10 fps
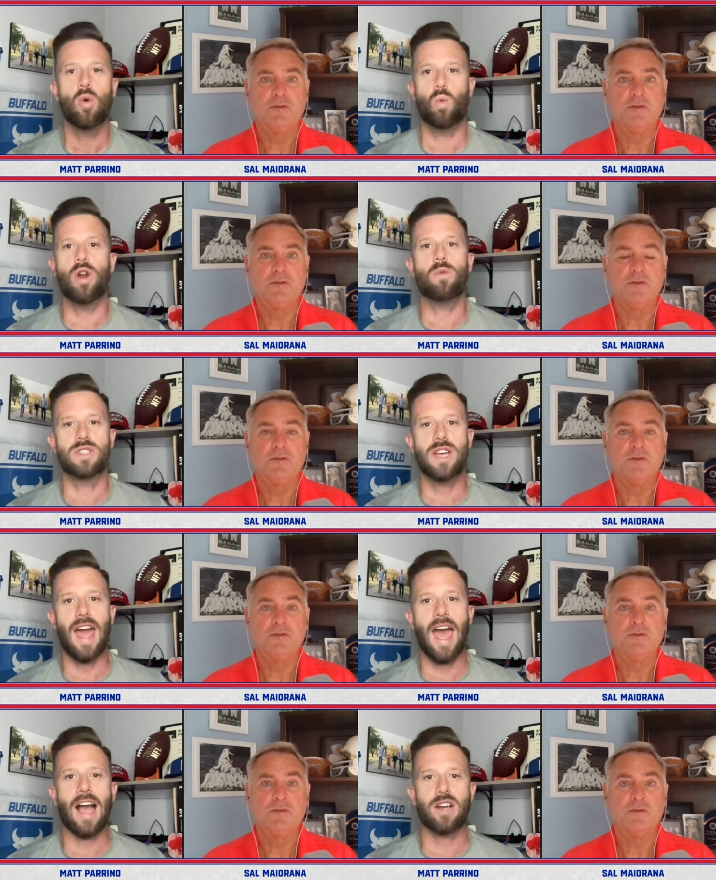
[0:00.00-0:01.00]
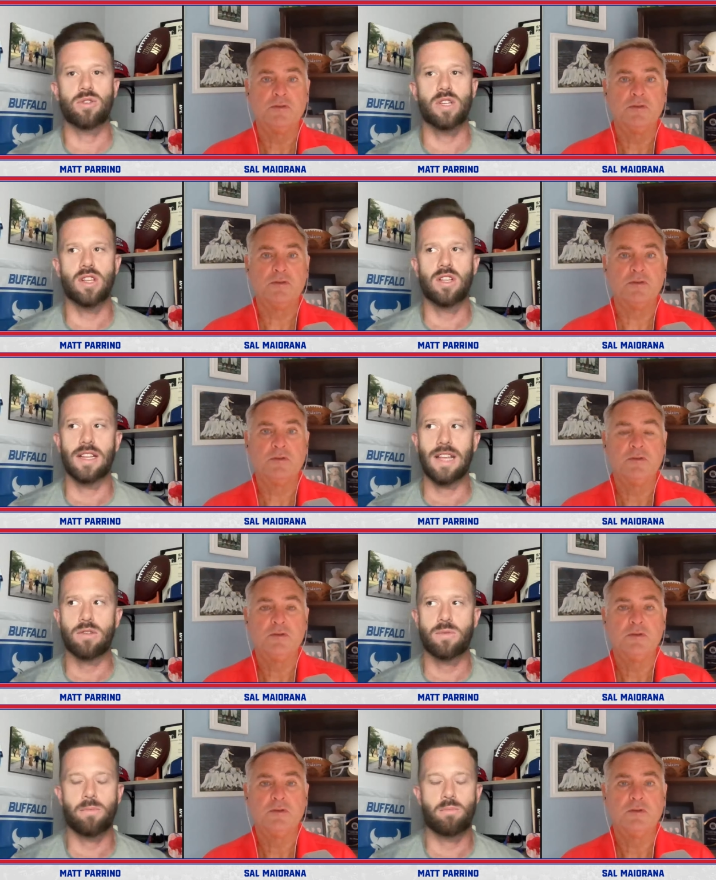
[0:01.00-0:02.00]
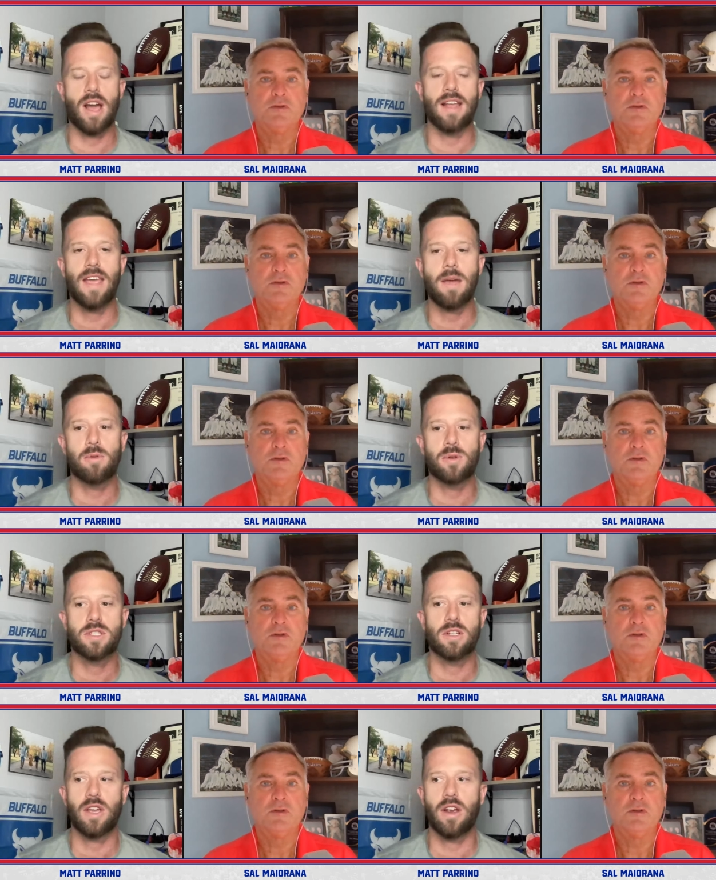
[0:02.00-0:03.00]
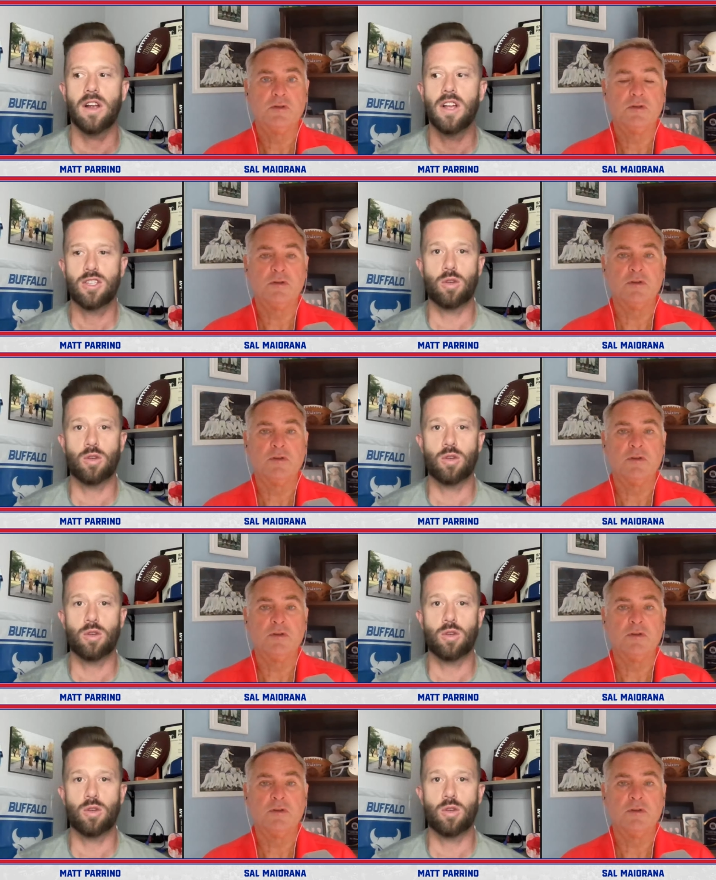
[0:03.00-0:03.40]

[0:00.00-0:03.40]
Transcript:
Speaker 1: what it was going to actually look like. That was when Brian Daboll was still here. So